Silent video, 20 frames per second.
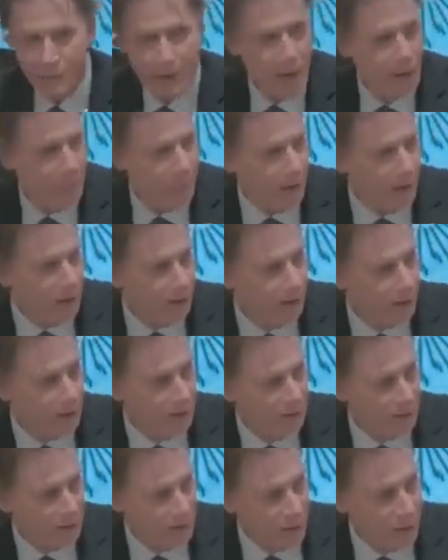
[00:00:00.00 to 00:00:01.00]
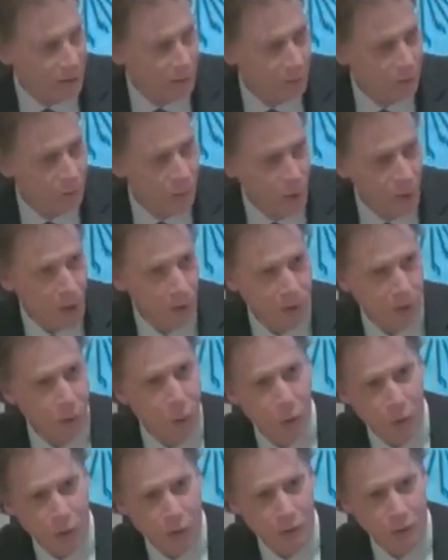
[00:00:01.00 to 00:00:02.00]
because the southern part of the
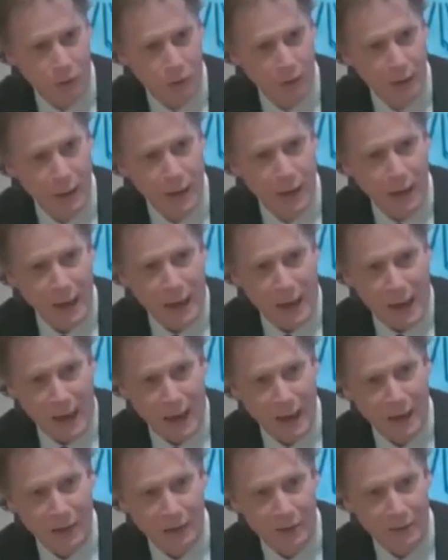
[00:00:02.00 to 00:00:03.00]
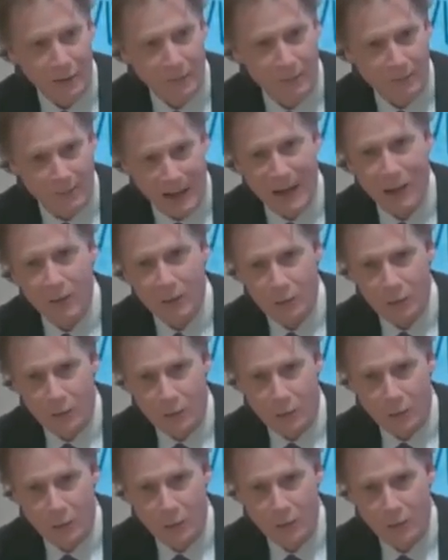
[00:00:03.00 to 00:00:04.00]
world has
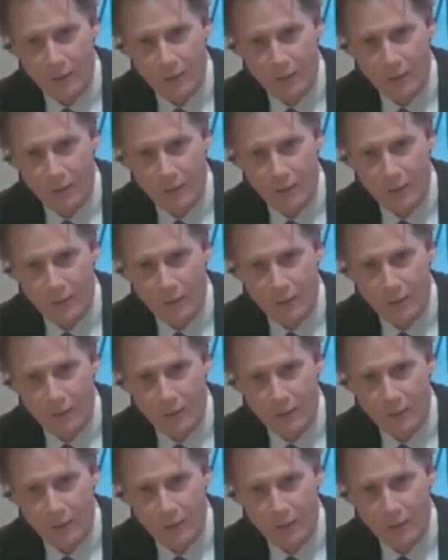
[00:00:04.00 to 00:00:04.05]
value